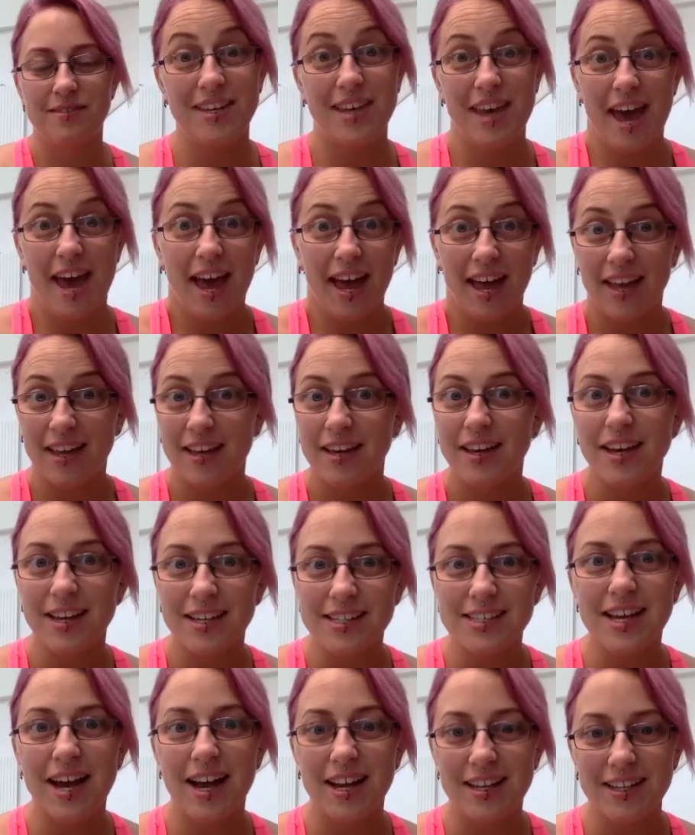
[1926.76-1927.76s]
yeah,
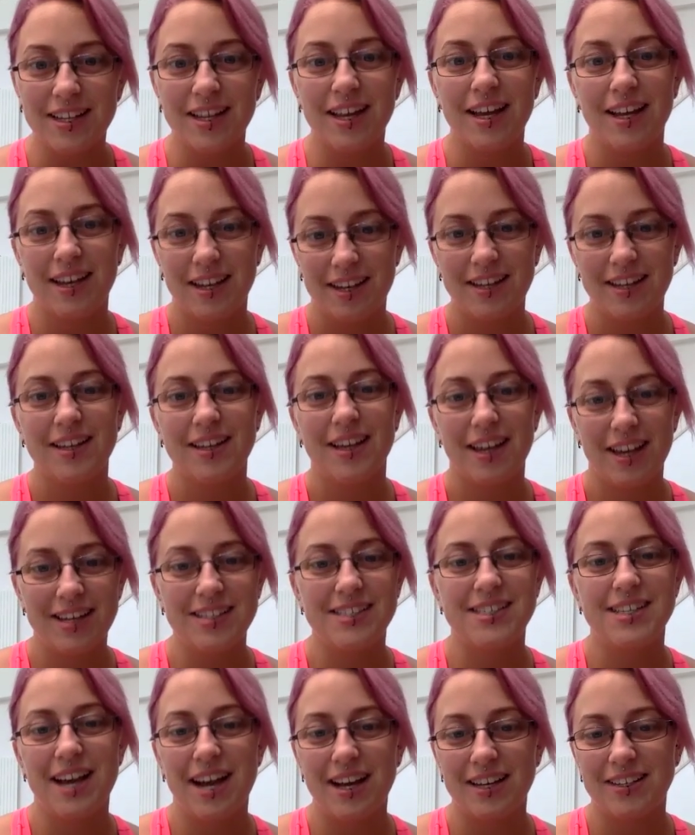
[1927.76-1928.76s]
exactly.
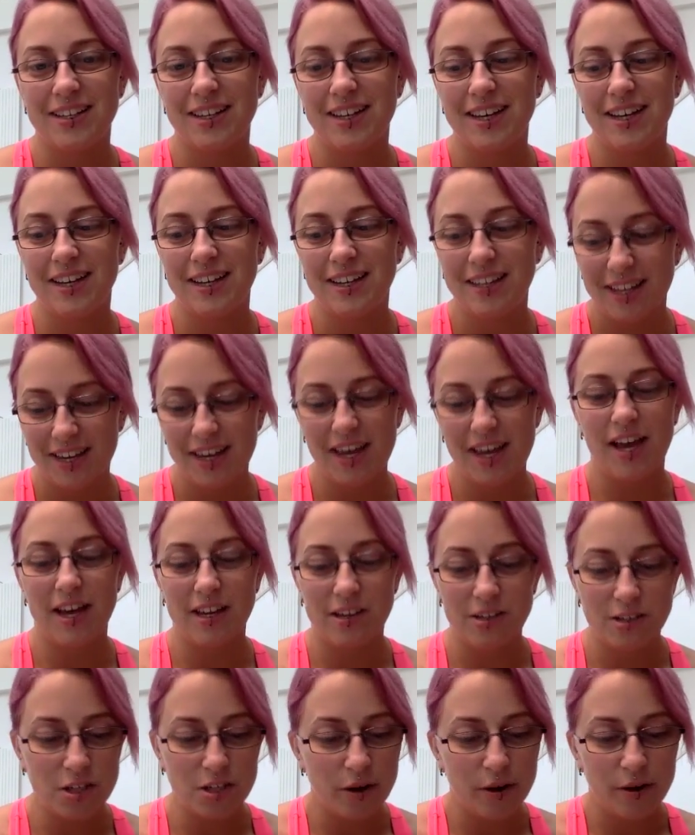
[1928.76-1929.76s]
Exactly. yeah,
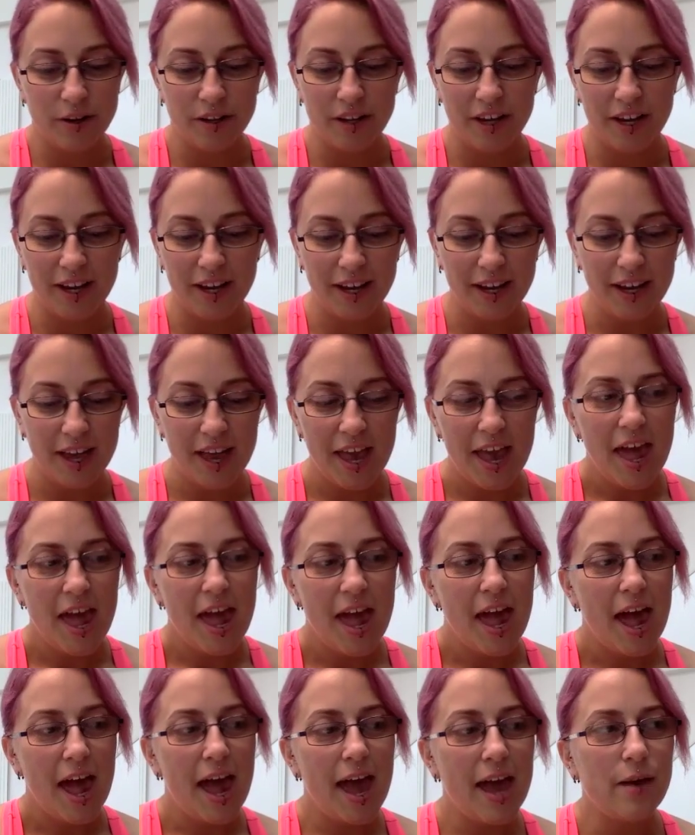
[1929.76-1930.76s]
totally.
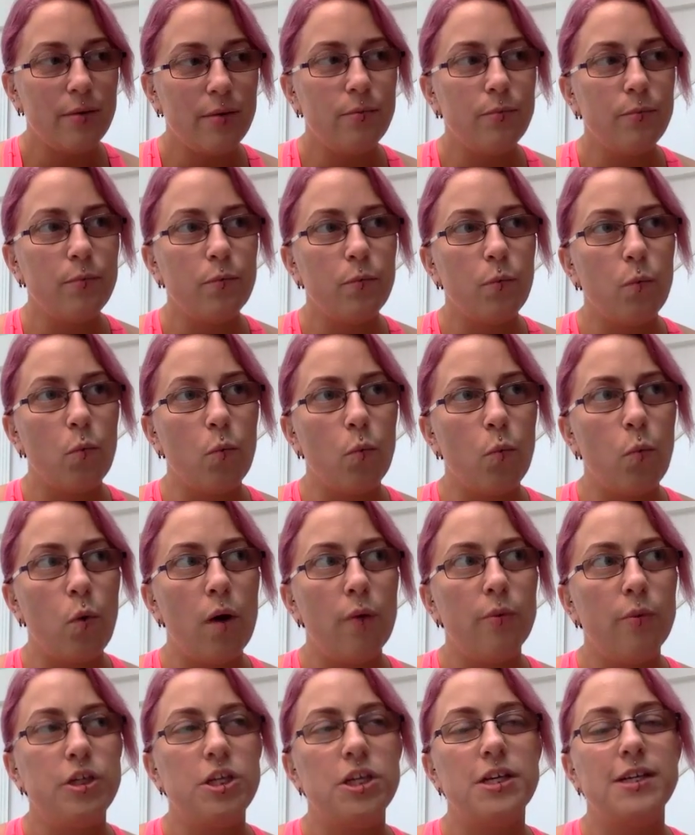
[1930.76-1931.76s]
And
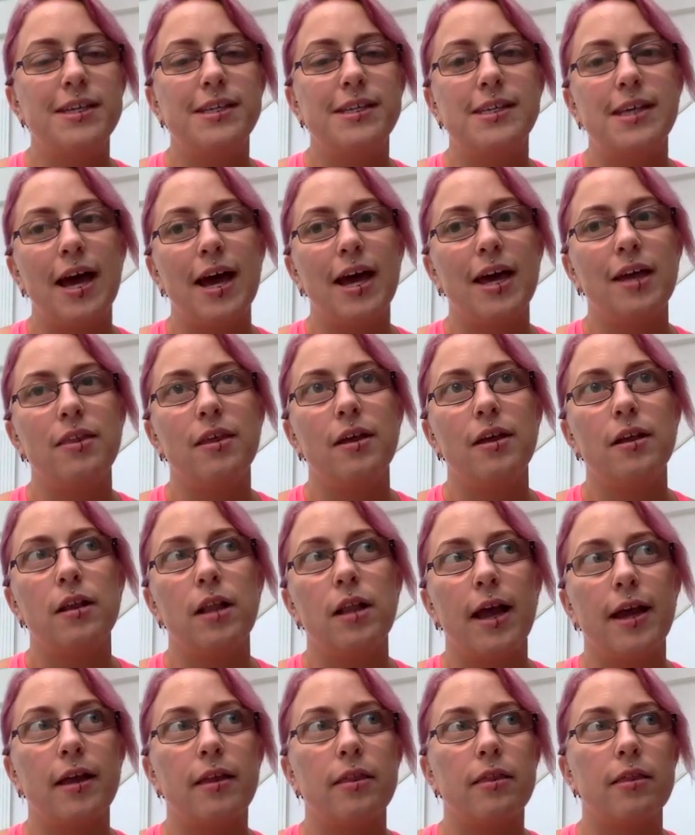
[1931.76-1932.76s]
what would you say that
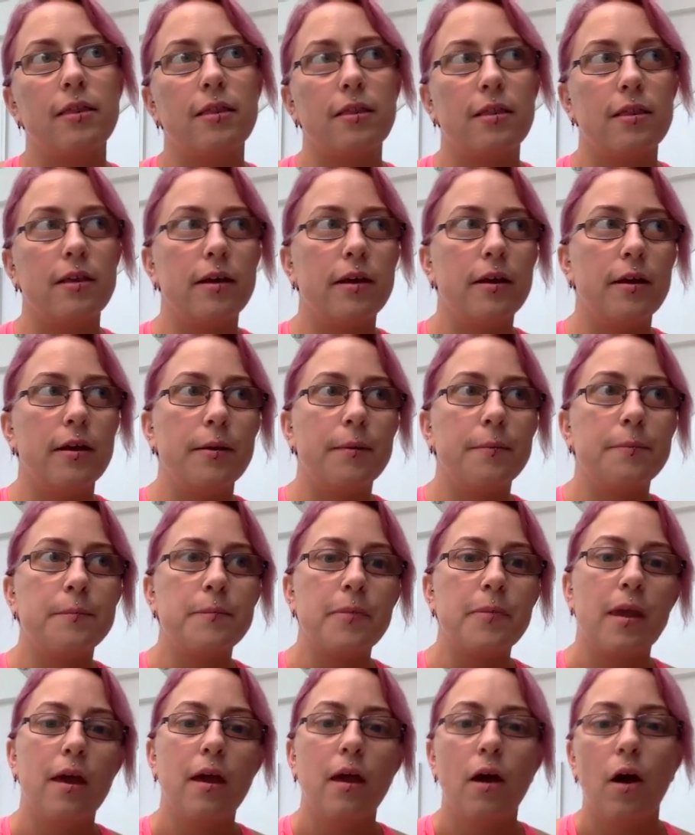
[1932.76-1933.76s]
like the
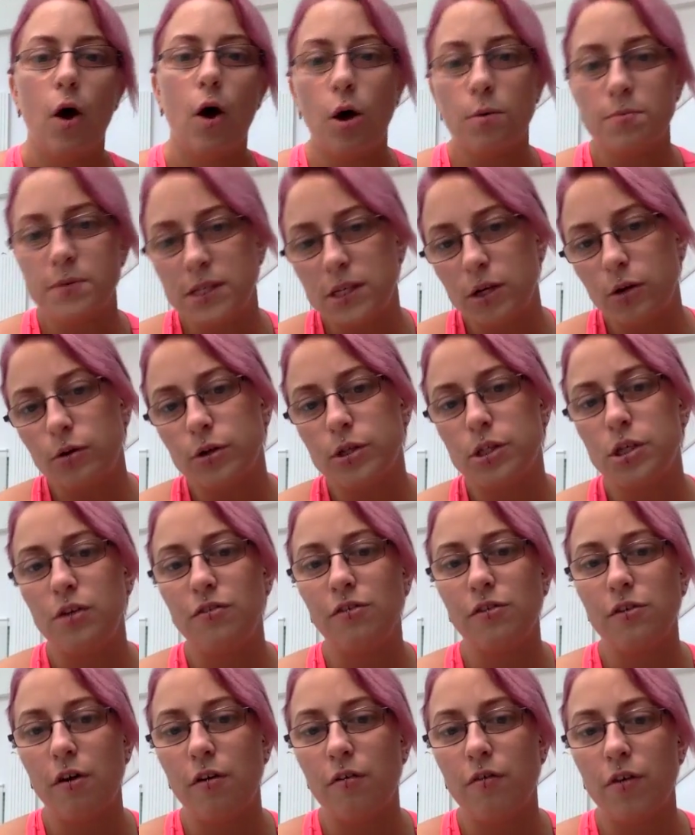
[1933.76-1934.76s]
obstacles
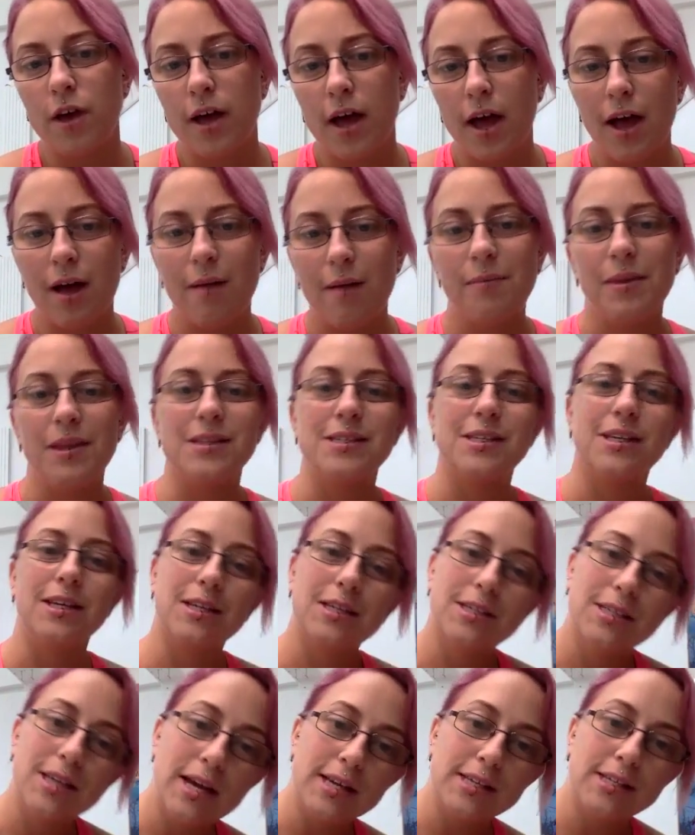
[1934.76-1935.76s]
you've overcome, the
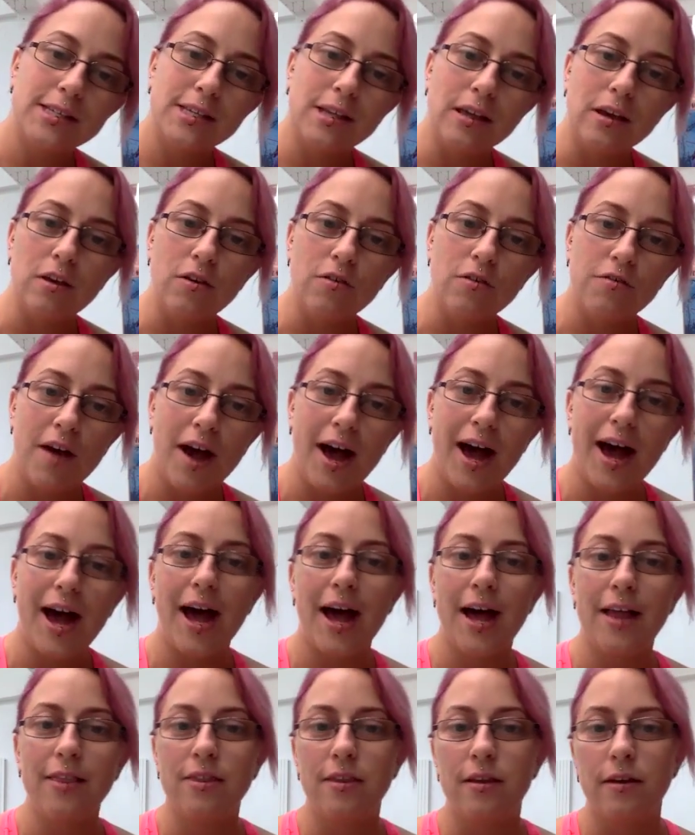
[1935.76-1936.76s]
success that you've
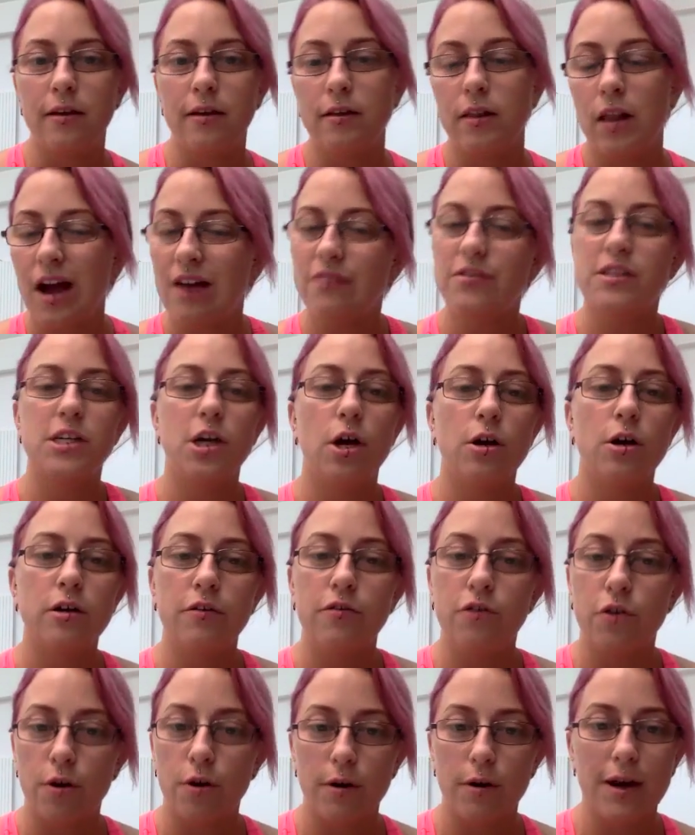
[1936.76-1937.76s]
had, the lifestyle
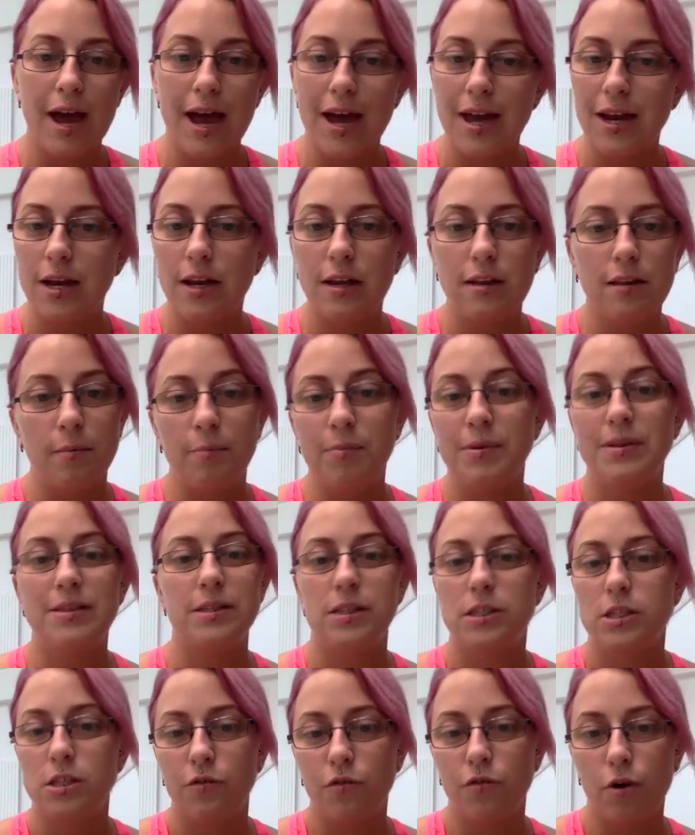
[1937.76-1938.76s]
you've created, the
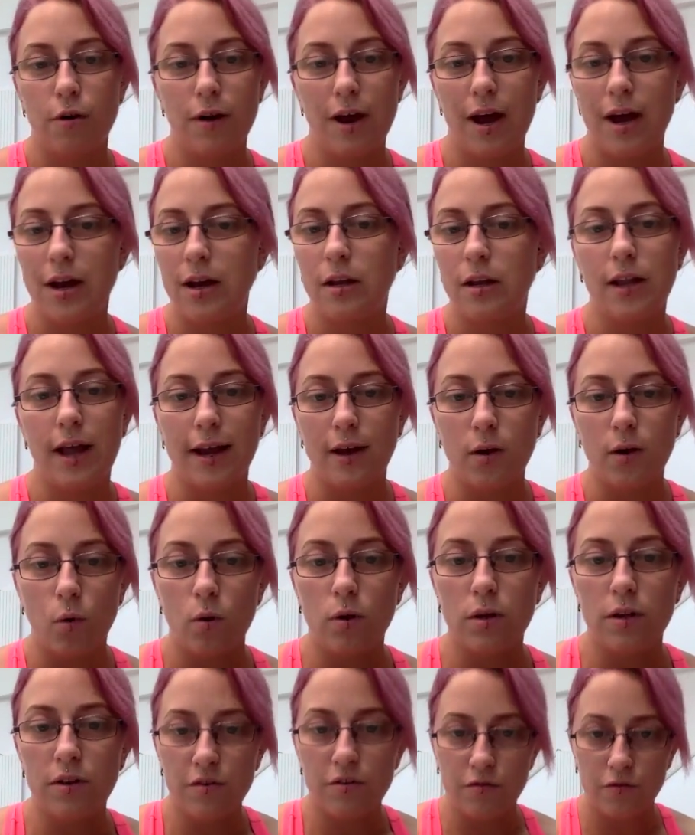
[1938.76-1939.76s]
business you've created, like
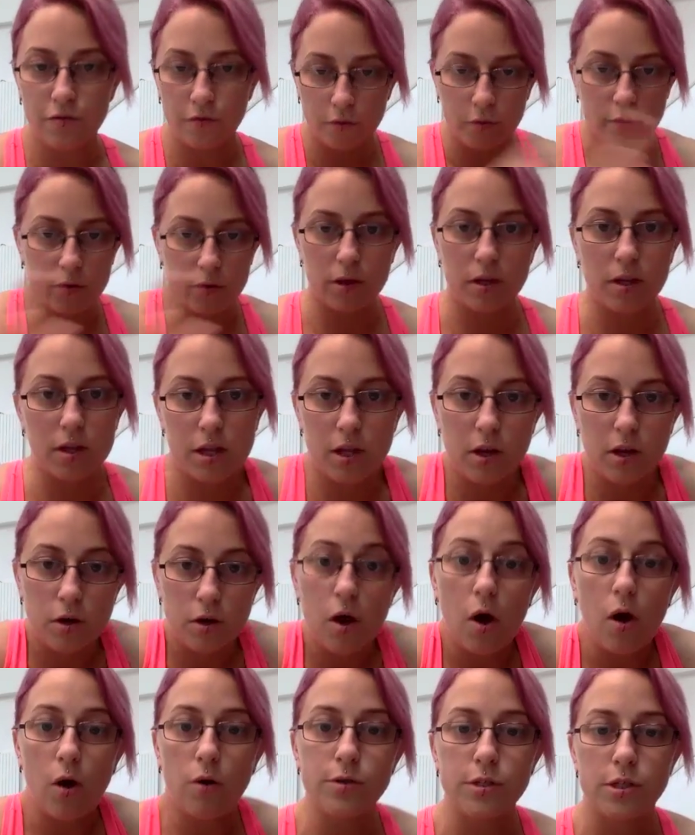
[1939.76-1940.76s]
all of
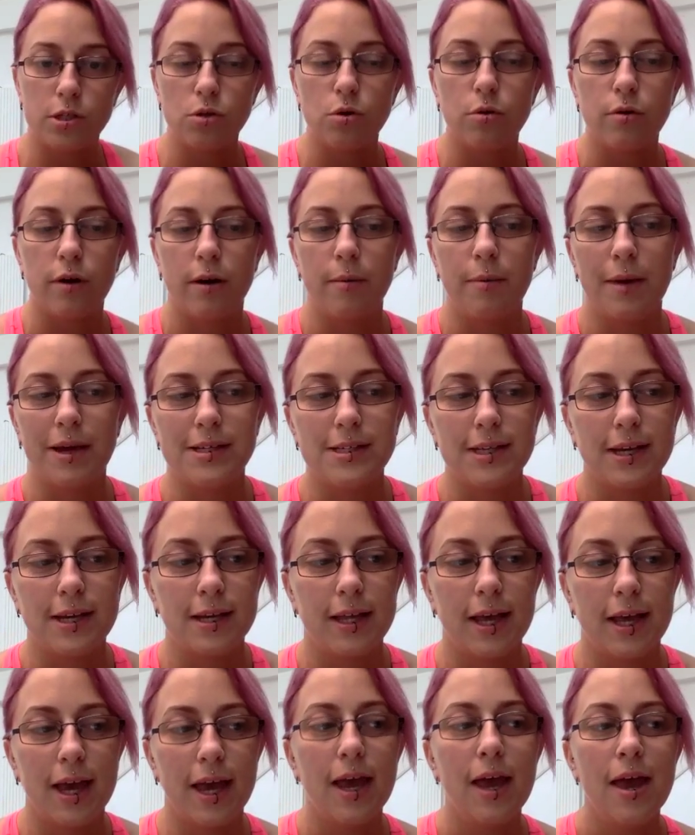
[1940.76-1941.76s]
your whole story
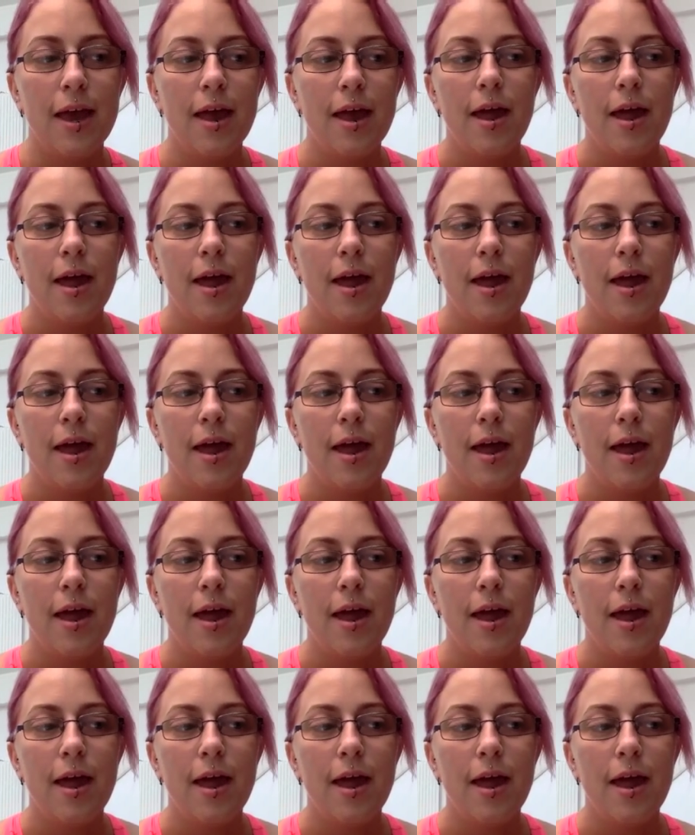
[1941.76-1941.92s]
basically